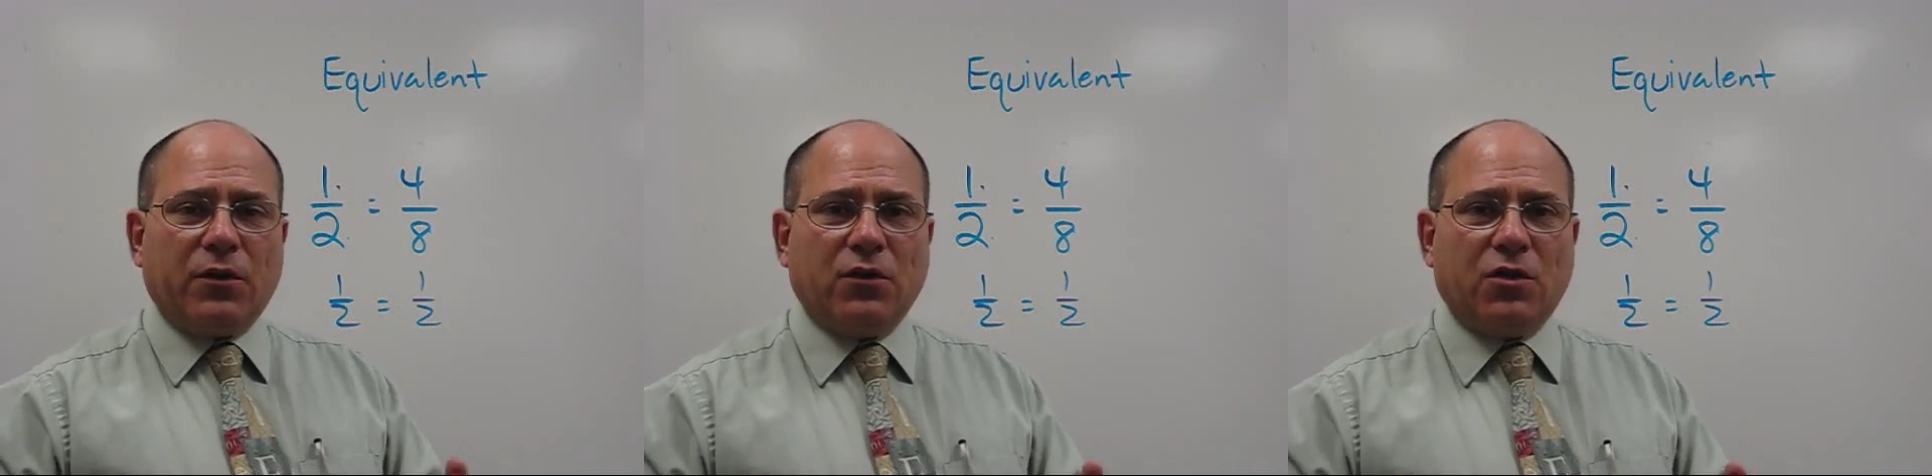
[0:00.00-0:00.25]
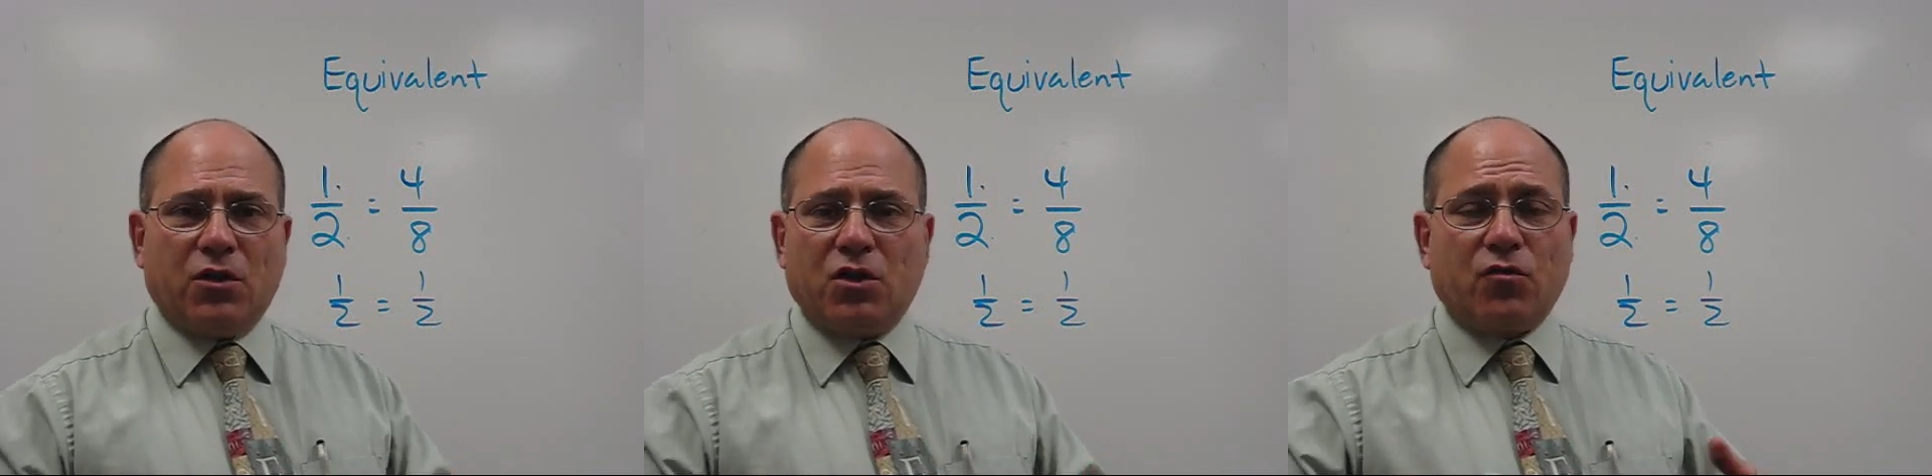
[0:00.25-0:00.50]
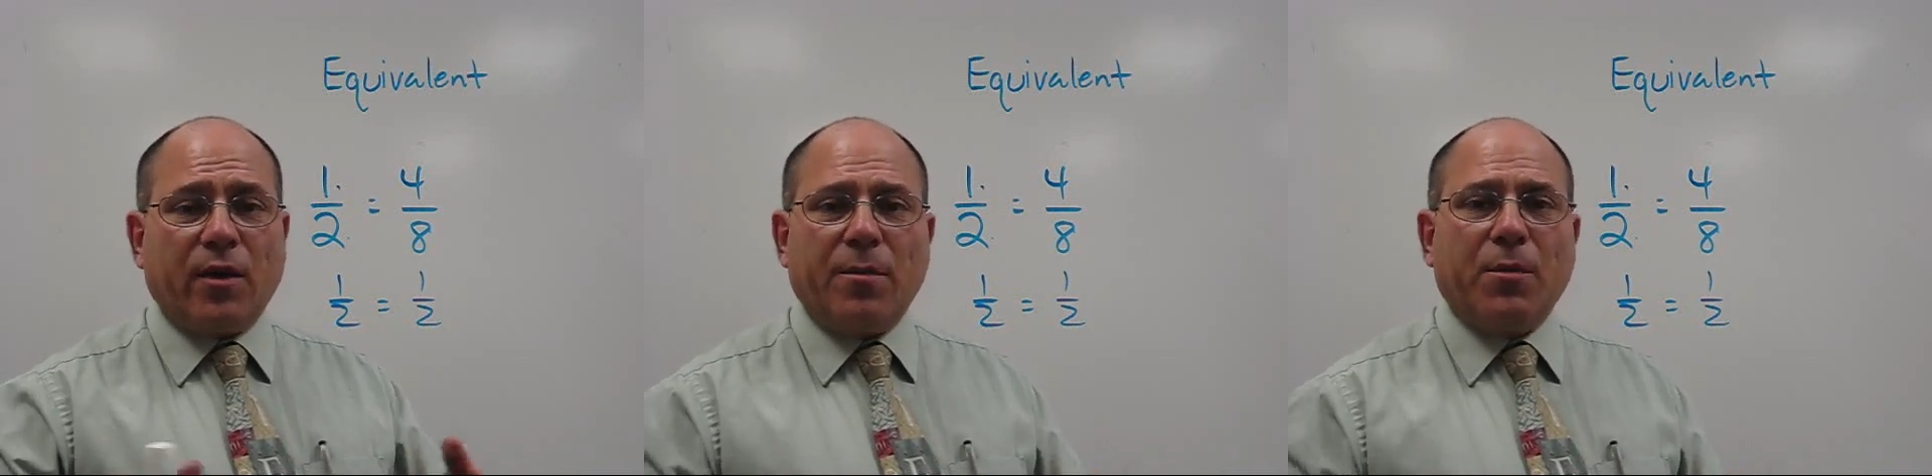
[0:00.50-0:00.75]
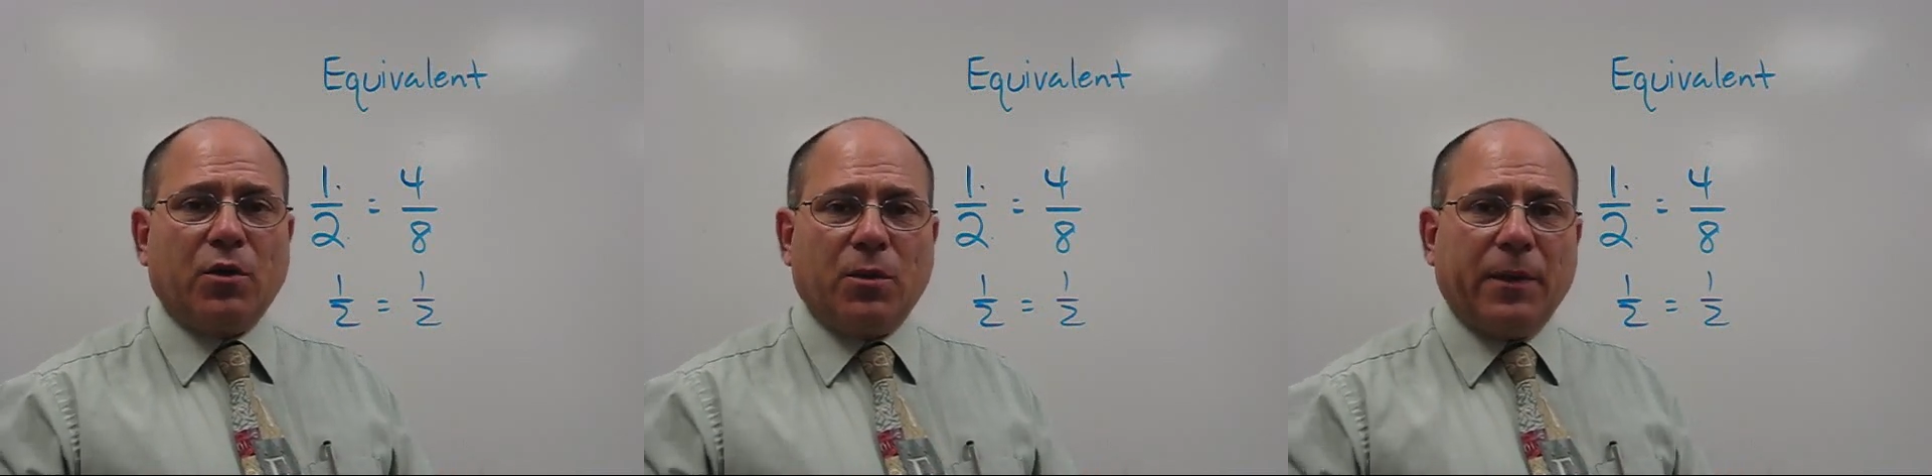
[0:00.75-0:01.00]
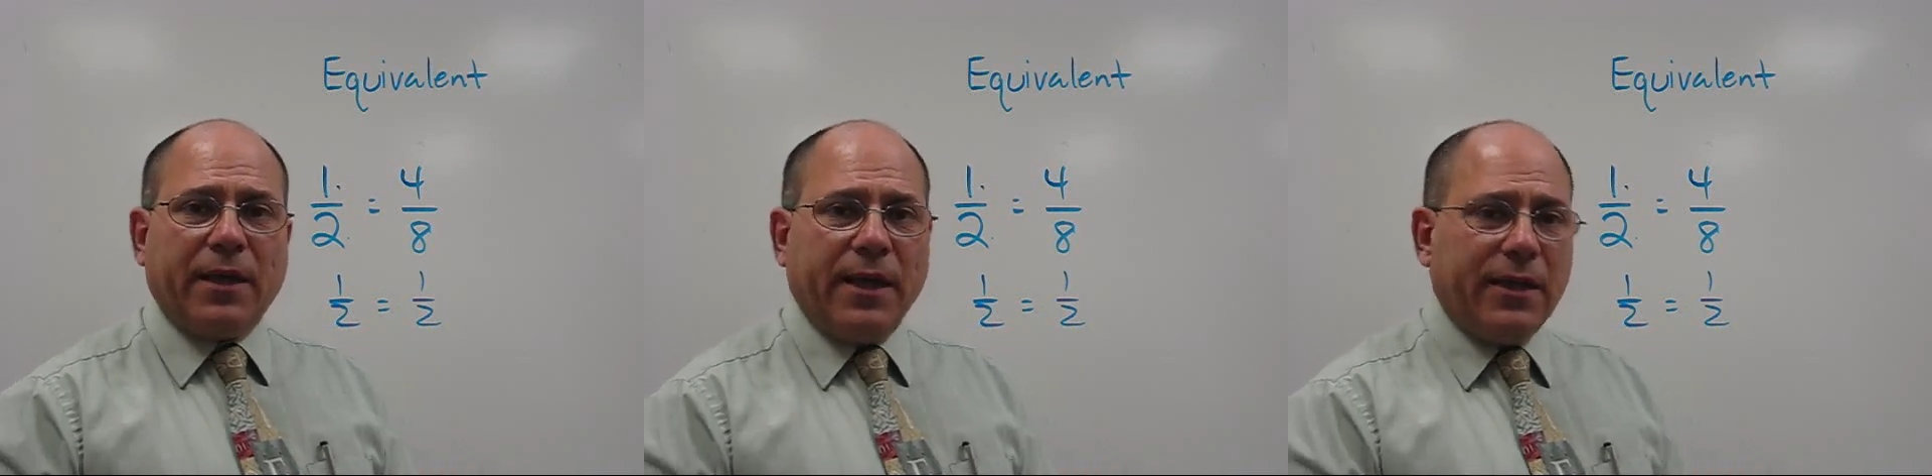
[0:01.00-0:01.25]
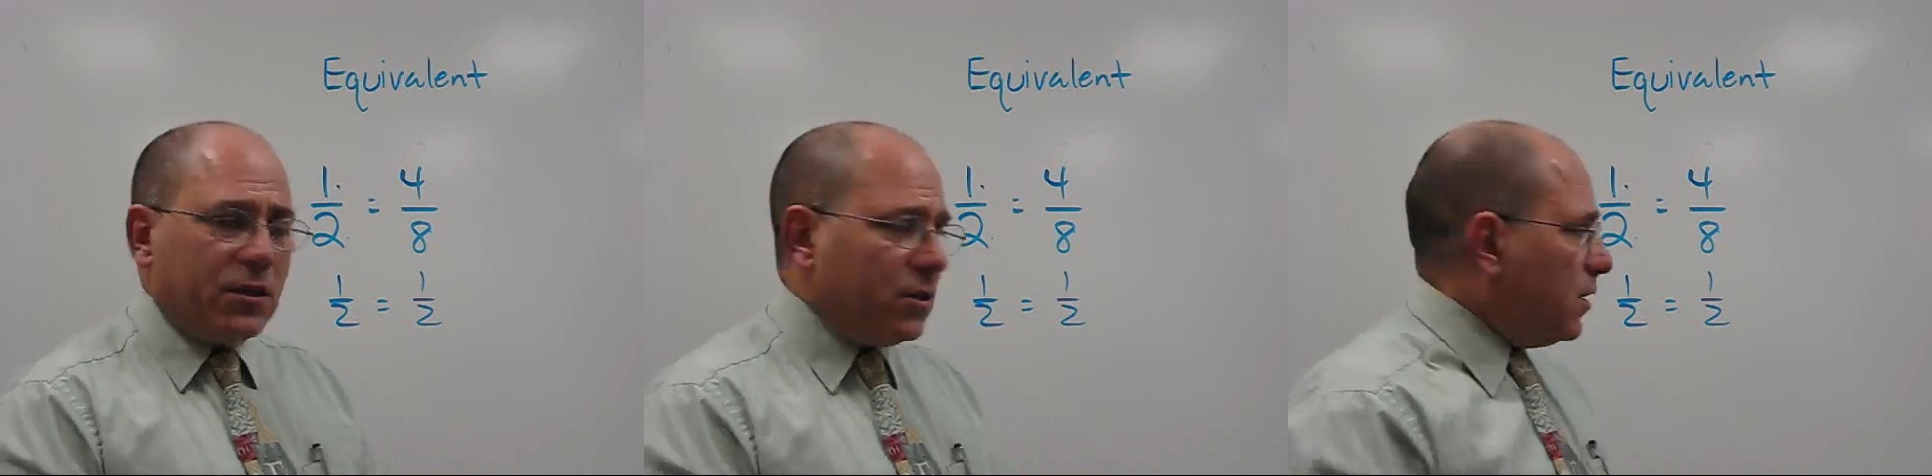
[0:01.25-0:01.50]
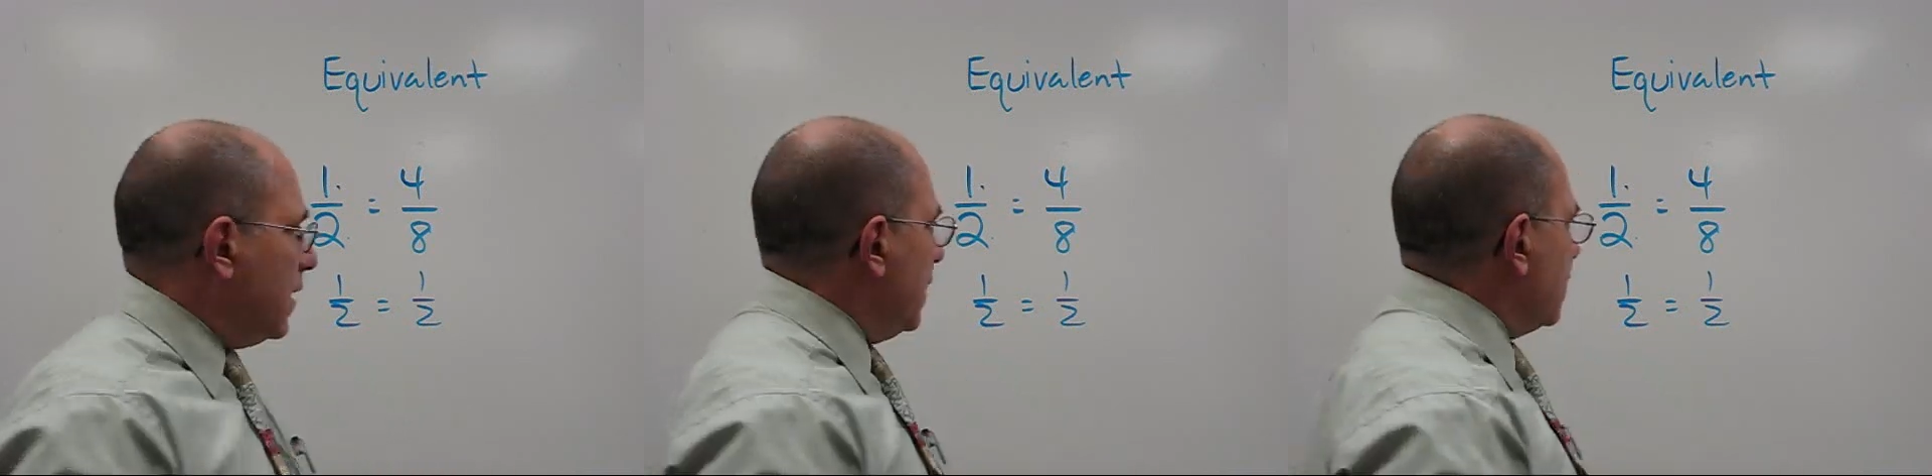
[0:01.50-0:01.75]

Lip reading: than just straight multiplication,